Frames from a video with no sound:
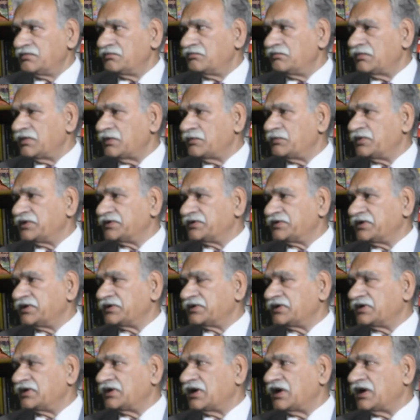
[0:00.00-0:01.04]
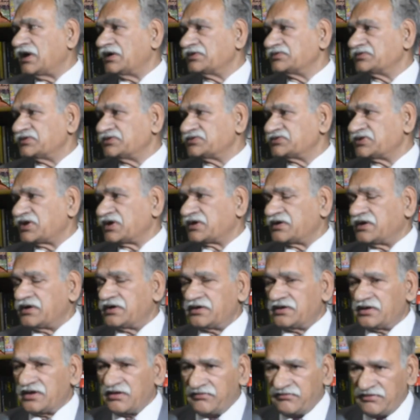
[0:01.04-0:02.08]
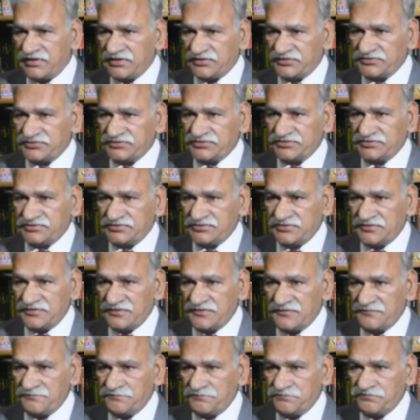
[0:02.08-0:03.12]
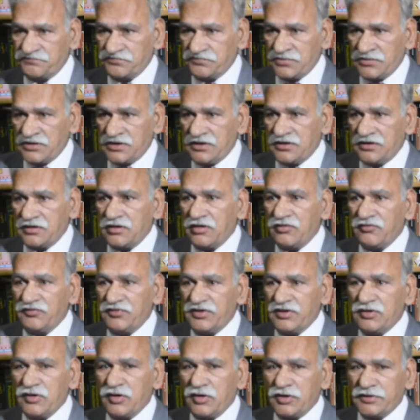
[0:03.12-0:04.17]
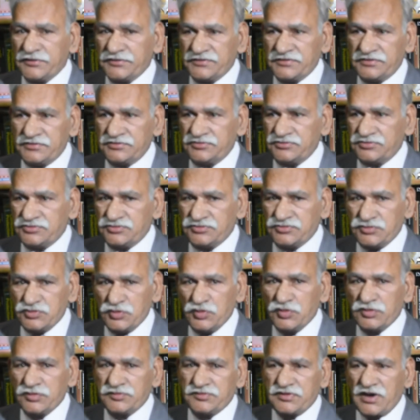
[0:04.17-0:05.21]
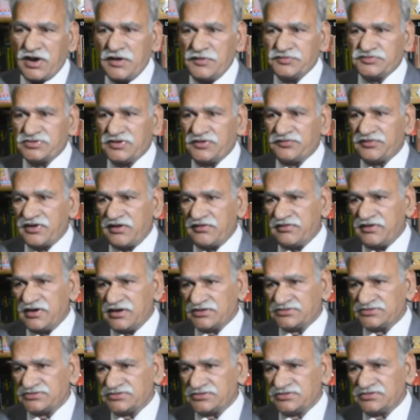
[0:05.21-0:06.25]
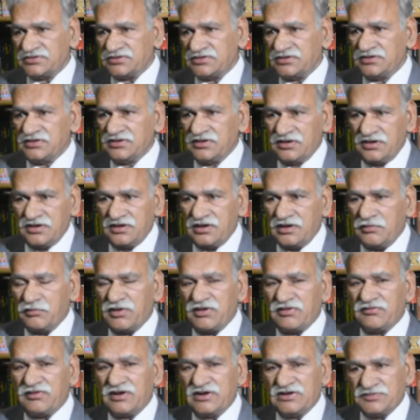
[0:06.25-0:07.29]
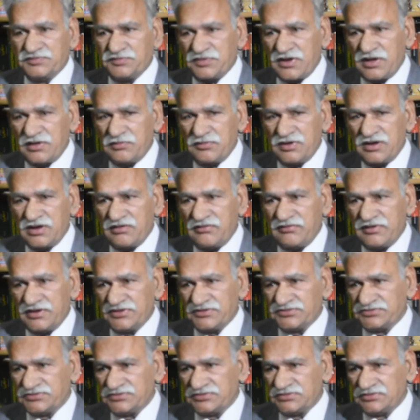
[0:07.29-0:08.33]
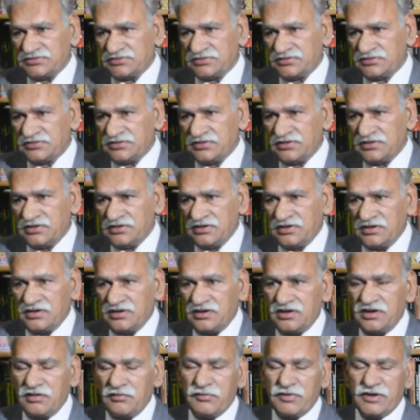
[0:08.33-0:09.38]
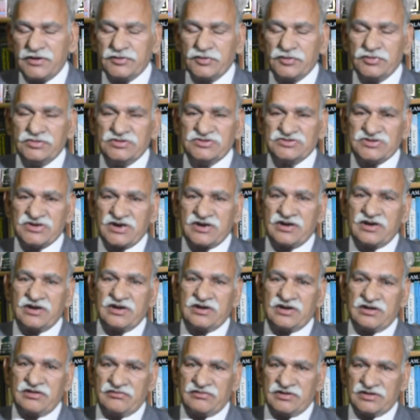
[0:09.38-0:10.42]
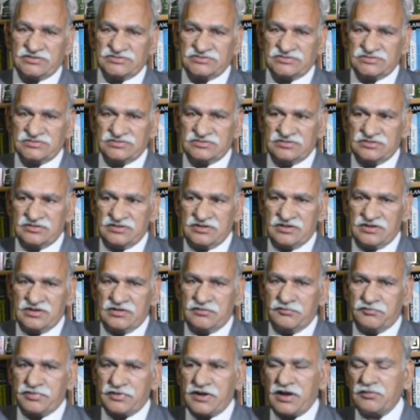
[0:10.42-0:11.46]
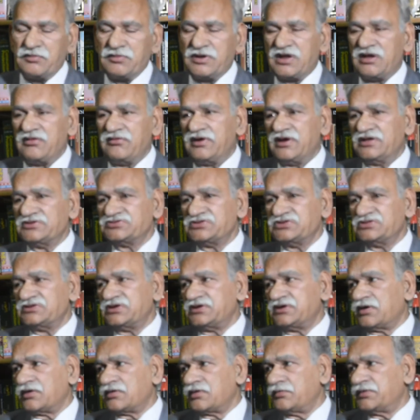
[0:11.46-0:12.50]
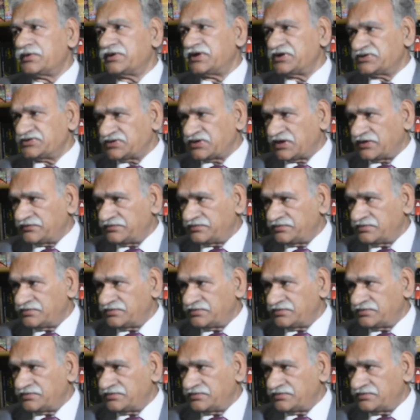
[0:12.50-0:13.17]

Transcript: may be treated as a secondary evidence. Now we got 2 types of evidence. Number 1 is primary evidence. Number 2 is the secondary evidence. Primary evidence is the document itself,